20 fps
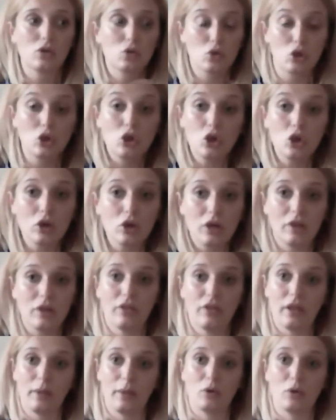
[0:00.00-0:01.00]
look at
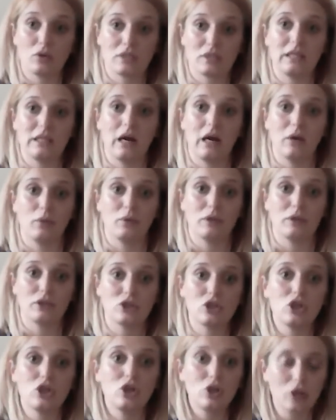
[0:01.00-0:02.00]
their body language,
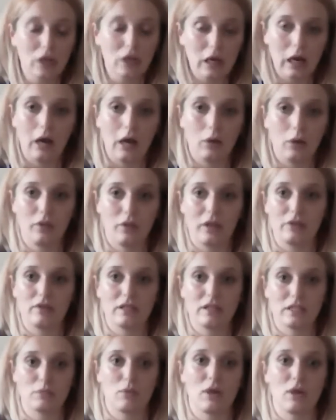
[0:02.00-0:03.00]
look at how they're
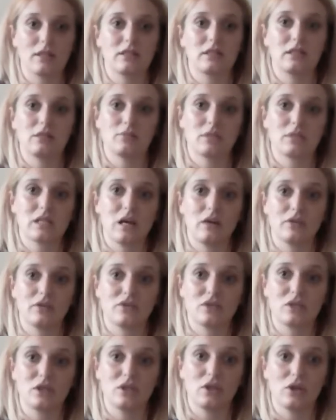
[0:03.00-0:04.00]
expressing
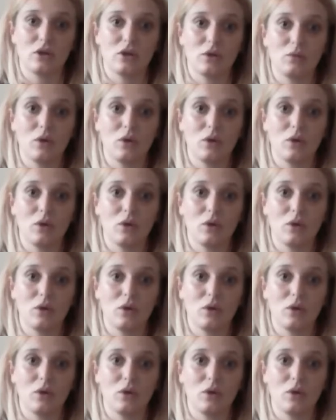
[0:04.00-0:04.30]
themselves to you.